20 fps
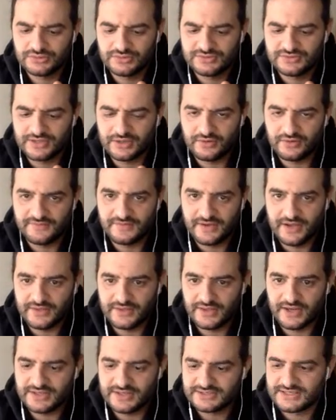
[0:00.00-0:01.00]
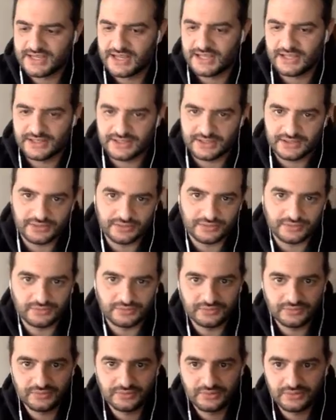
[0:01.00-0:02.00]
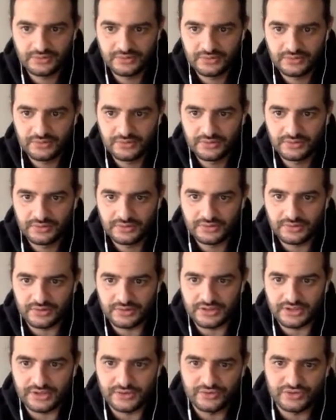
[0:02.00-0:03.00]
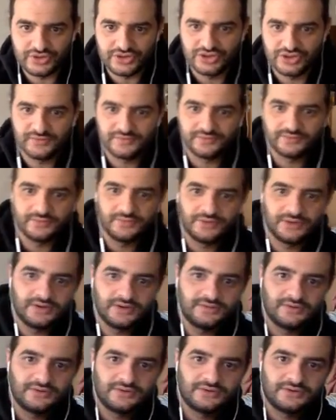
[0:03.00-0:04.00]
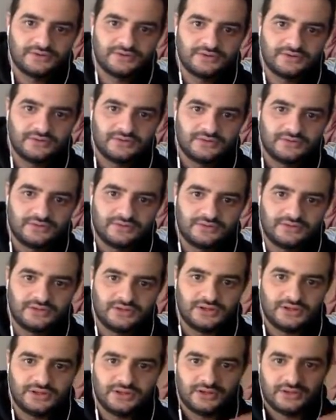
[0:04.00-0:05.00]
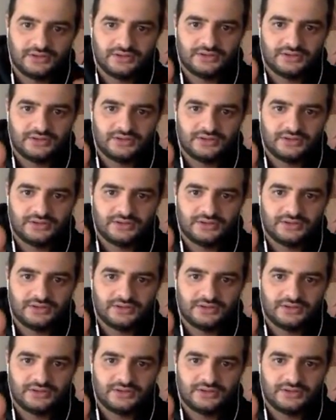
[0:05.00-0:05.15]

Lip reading: That's how you'll find it, and it's got like a little gear shift or whatever. Like